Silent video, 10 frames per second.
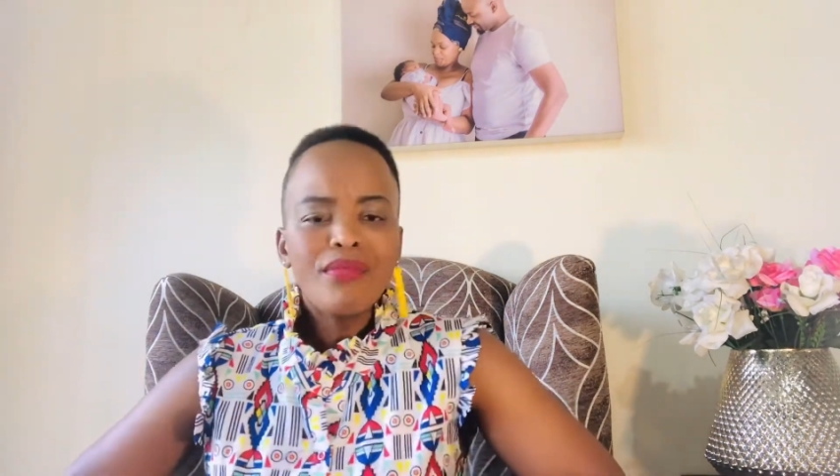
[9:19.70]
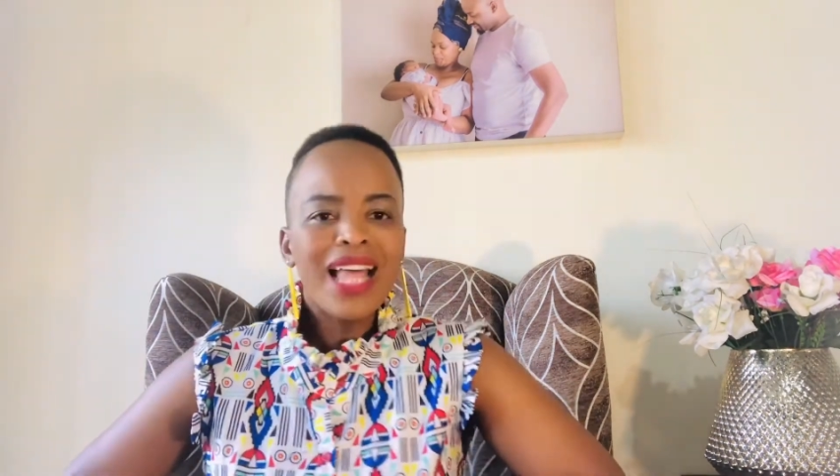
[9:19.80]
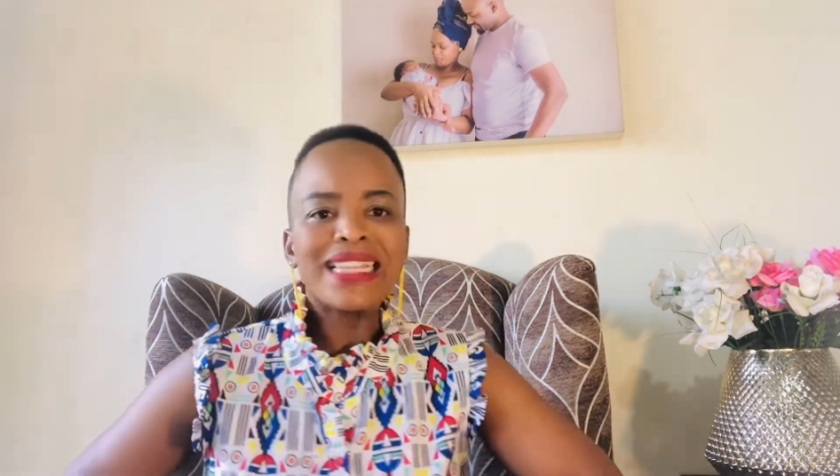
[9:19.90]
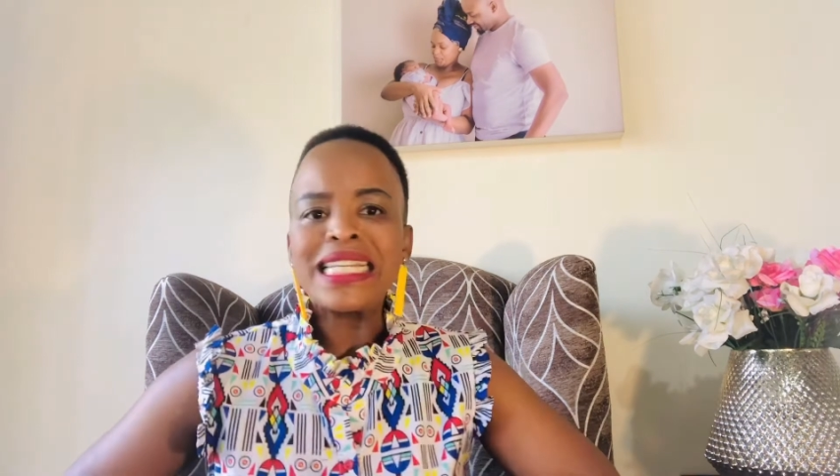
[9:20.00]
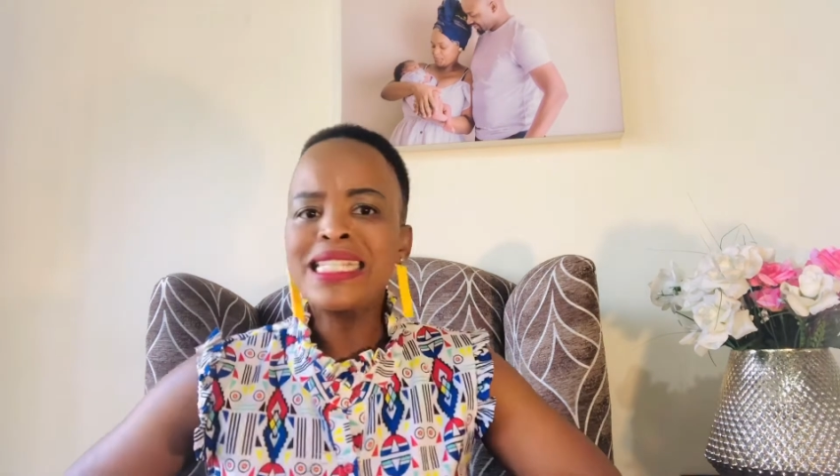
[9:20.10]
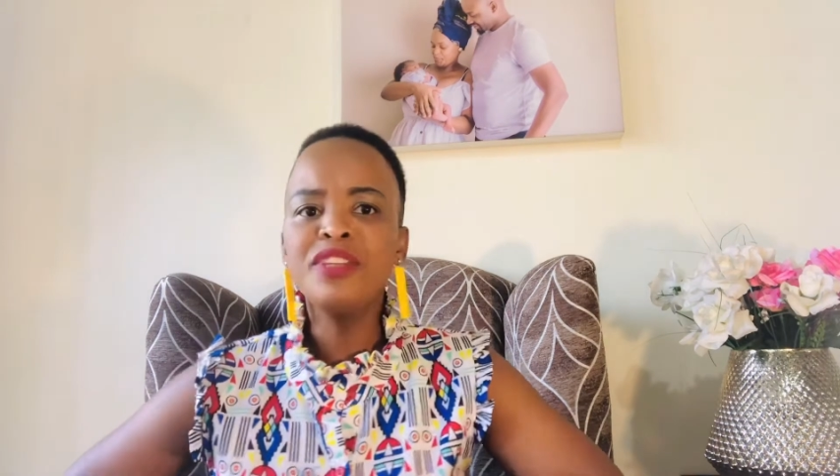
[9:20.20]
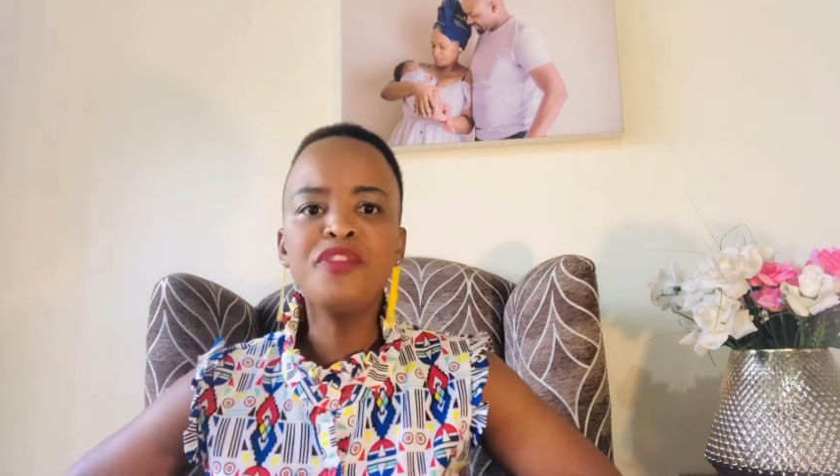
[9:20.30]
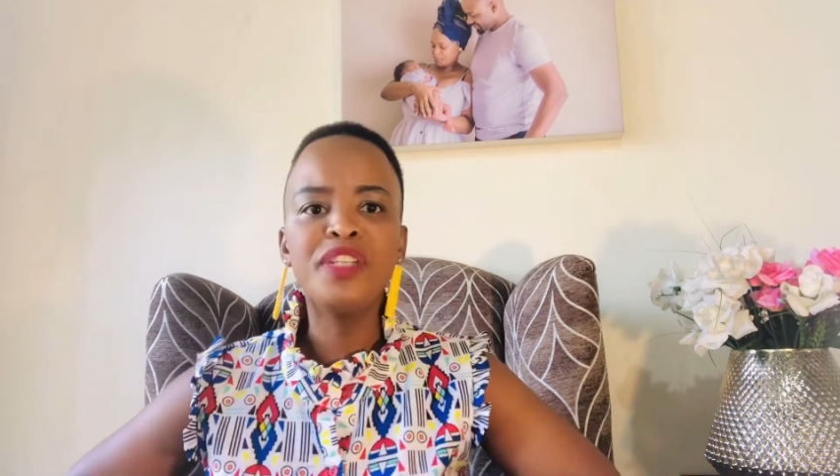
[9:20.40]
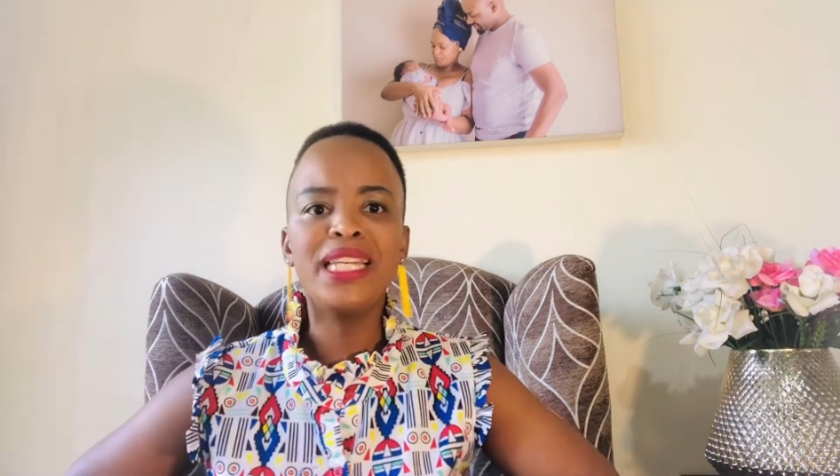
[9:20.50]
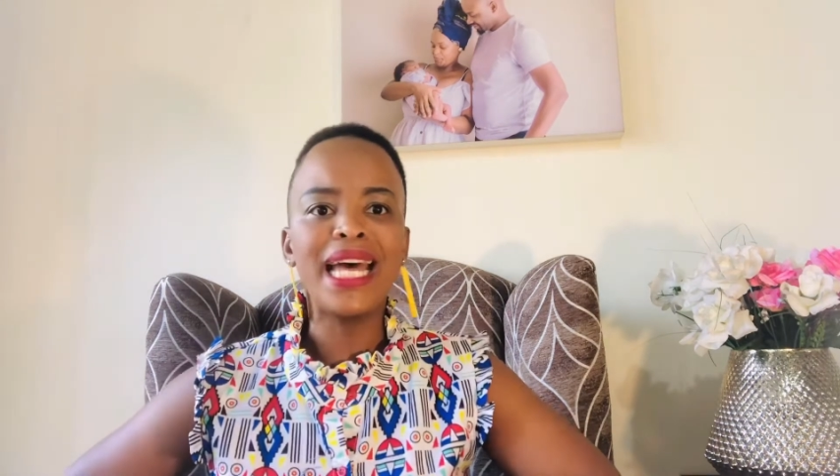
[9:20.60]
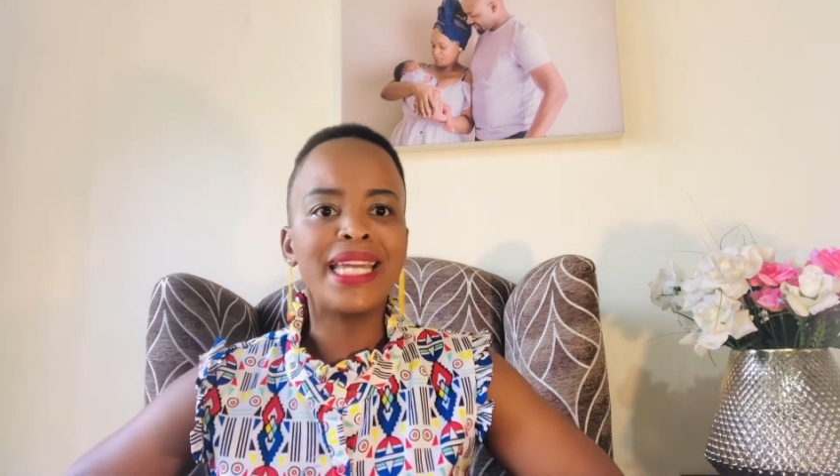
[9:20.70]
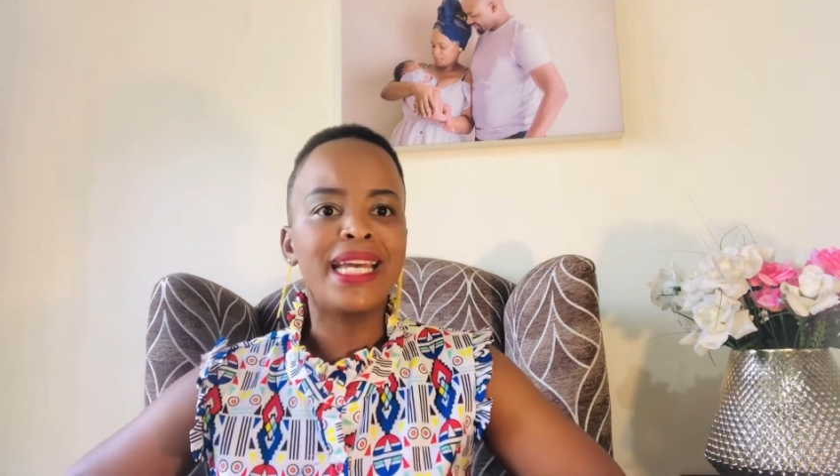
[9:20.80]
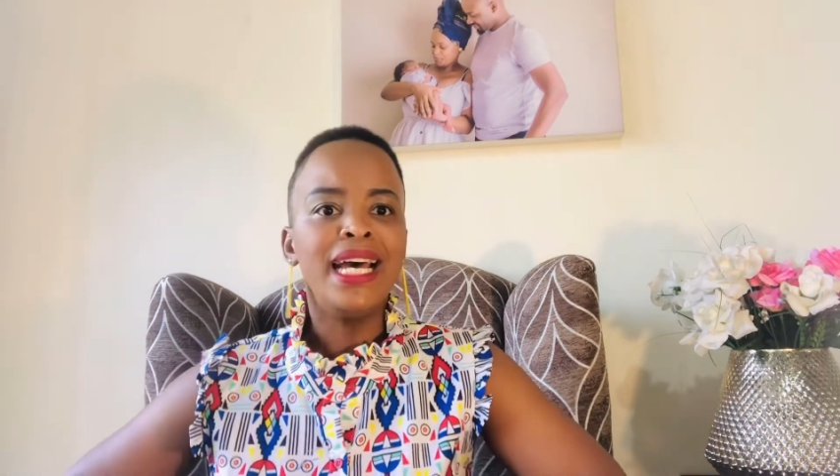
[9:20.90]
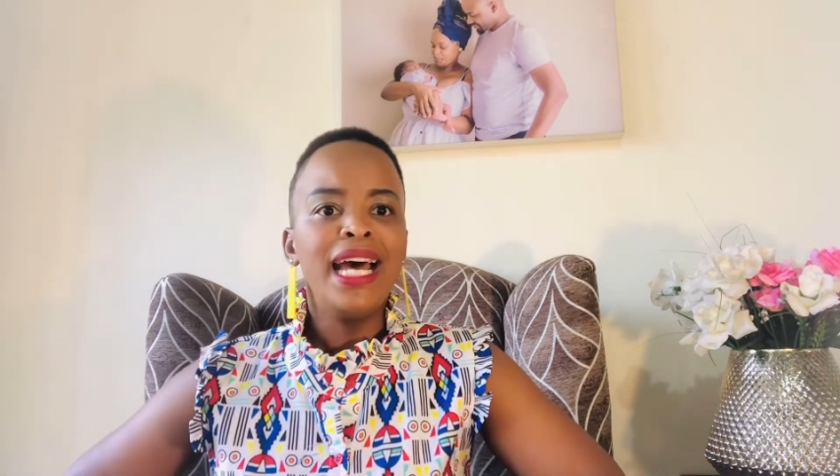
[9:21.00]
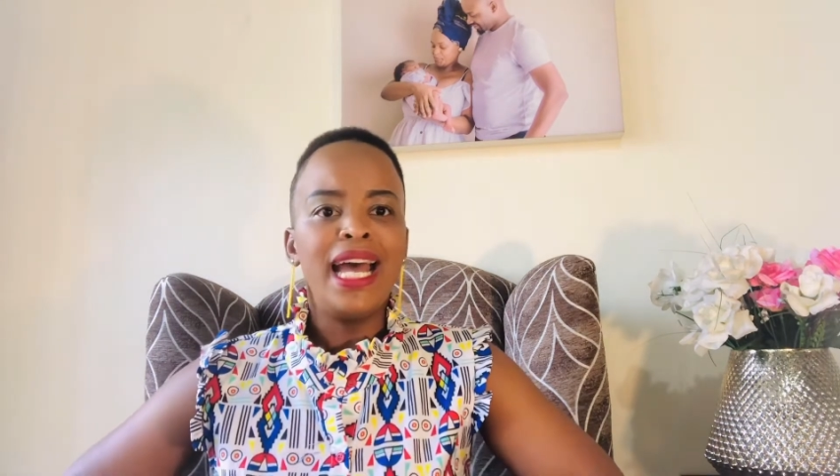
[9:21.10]
they still feel like
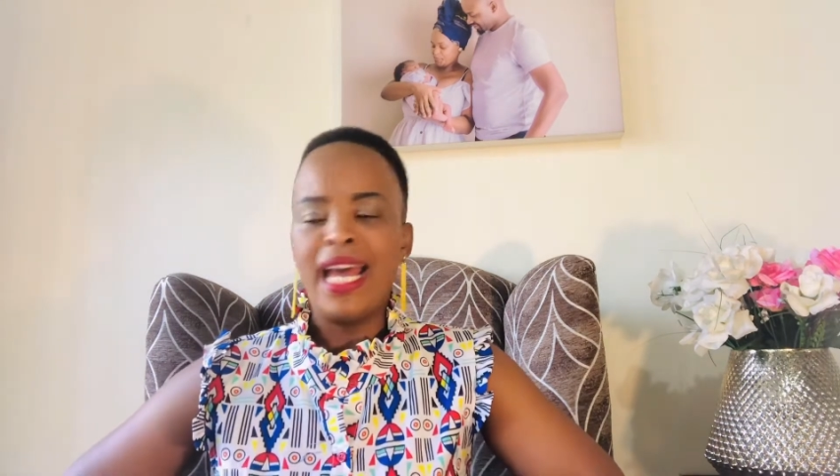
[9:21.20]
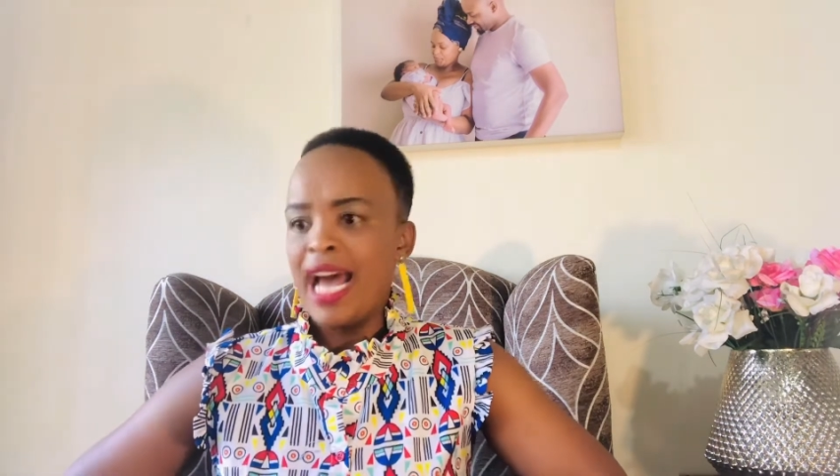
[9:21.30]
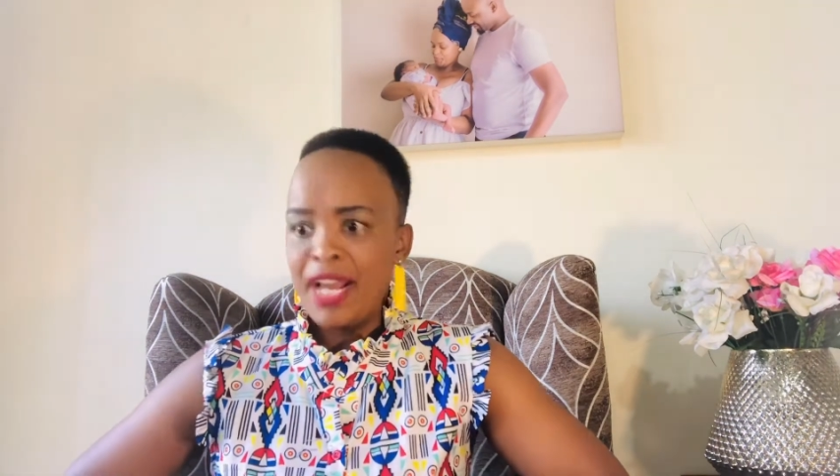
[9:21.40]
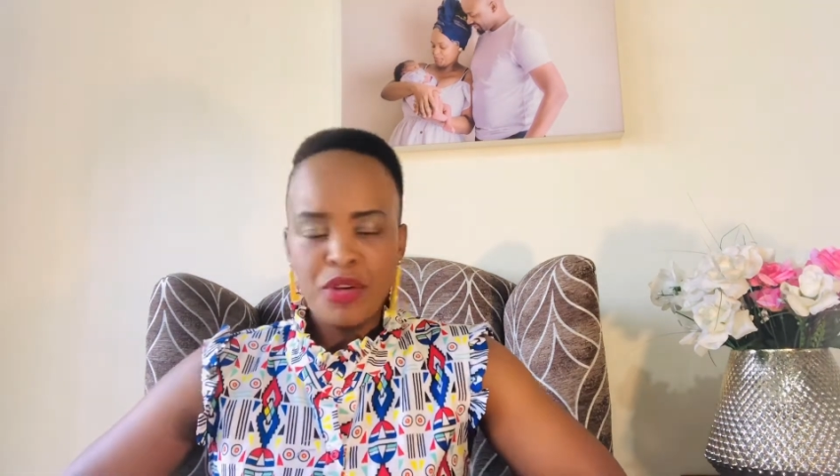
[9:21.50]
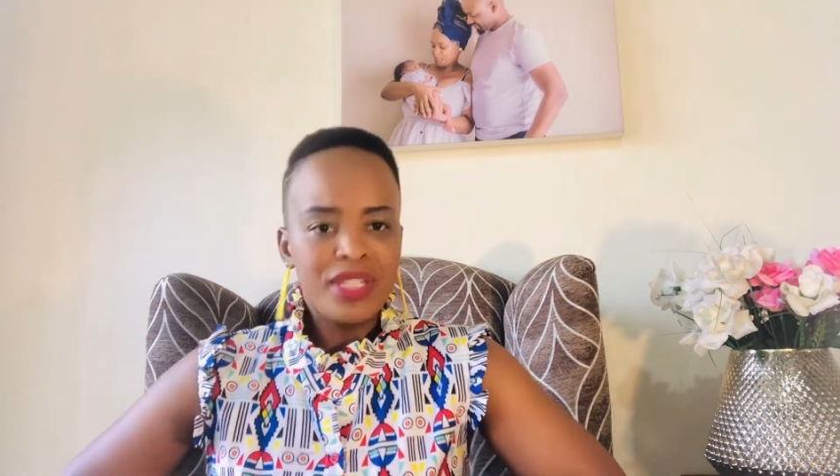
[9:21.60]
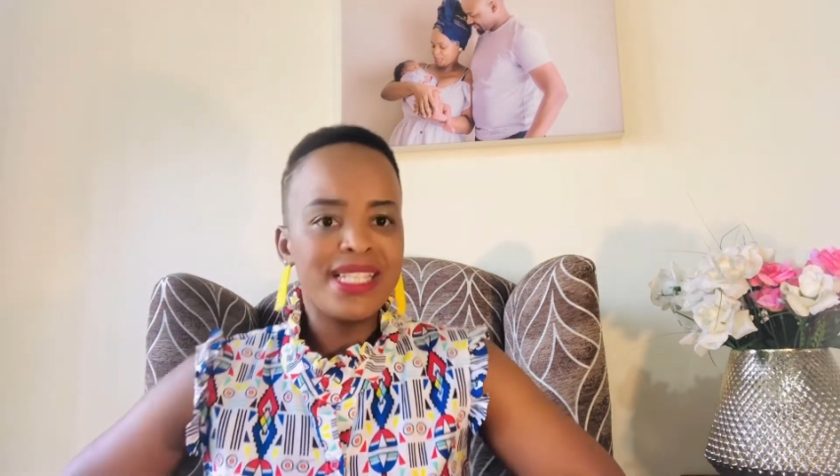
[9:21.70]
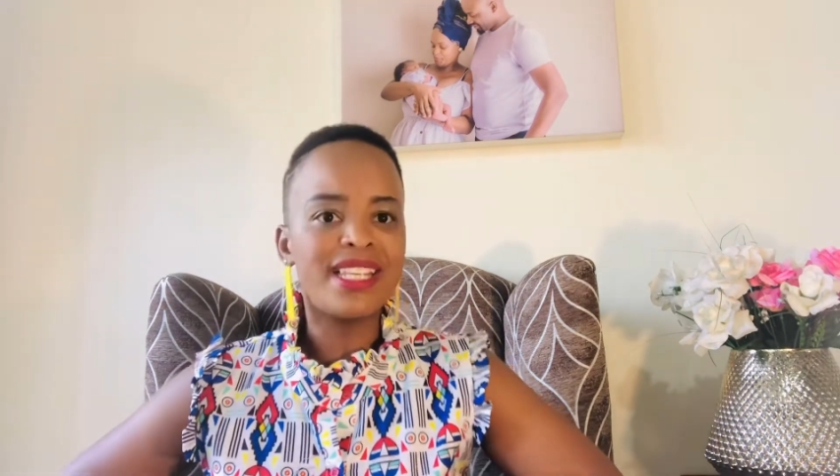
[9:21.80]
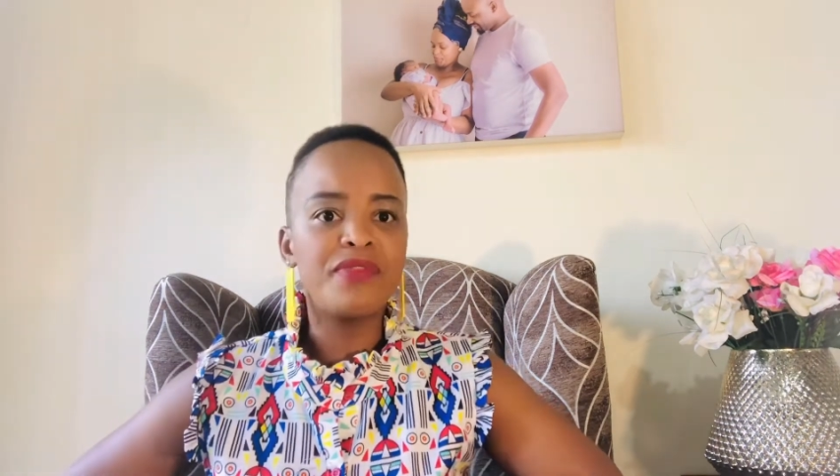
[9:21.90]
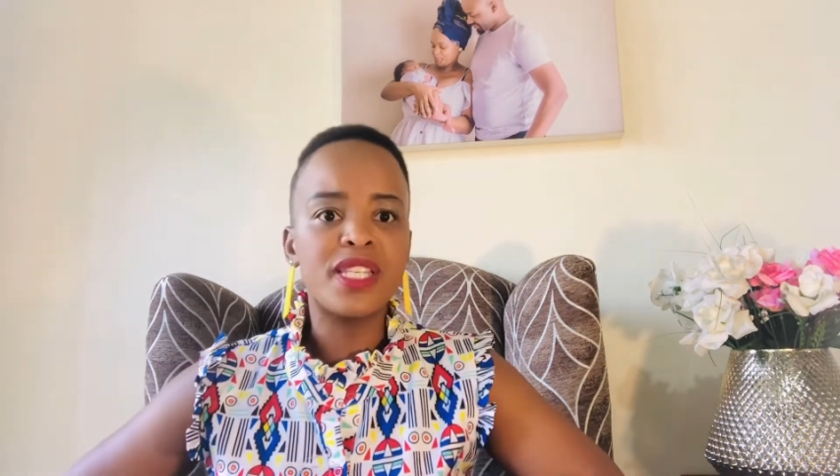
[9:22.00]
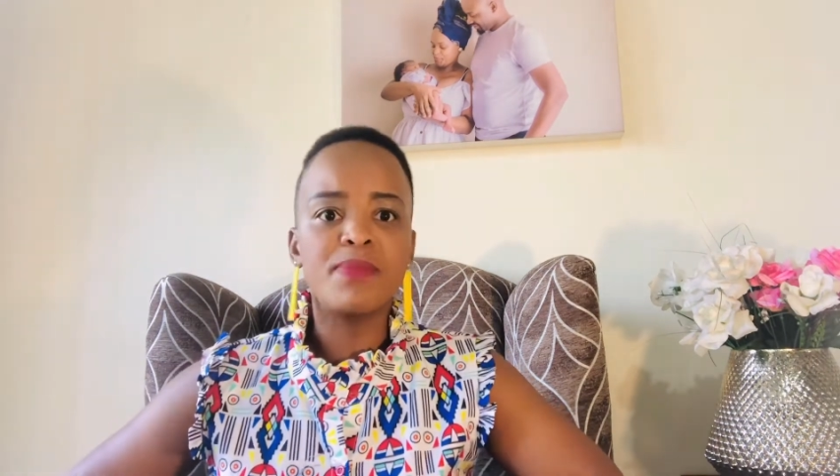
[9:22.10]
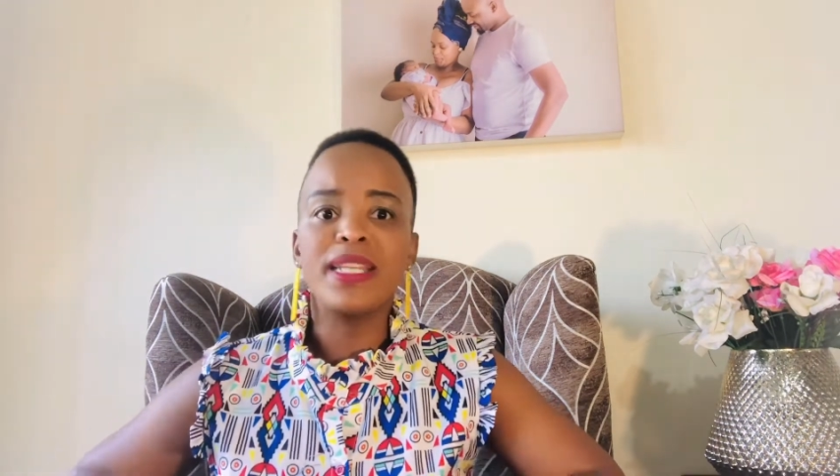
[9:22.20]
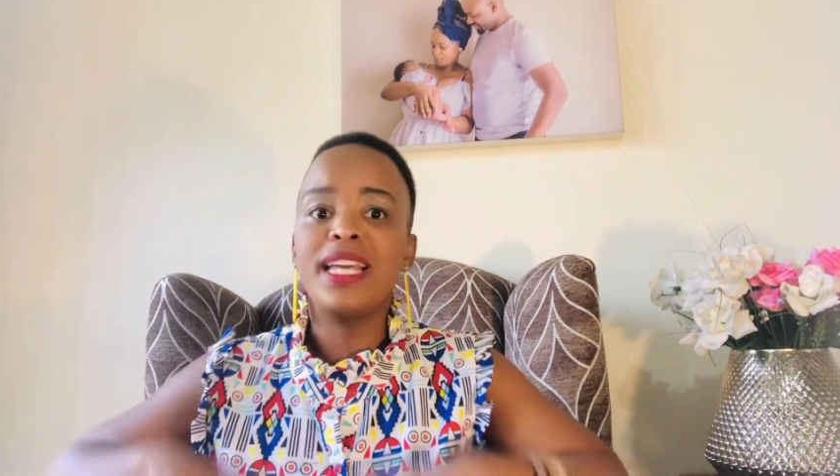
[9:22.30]
I don't deserve this money,